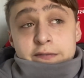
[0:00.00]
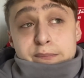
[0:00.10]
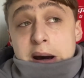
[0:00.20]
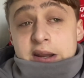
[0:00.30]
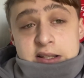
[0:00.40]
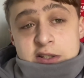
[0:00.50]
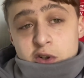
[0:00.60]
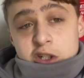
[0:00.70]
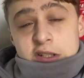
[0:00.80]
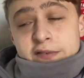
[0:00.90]
banners
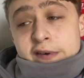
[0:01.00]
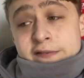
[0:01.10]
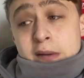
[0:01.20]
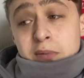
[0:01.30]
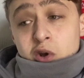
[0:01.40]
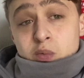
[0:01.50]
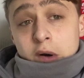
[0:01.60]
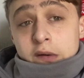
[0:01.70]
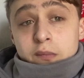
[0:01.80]
such as 50+1,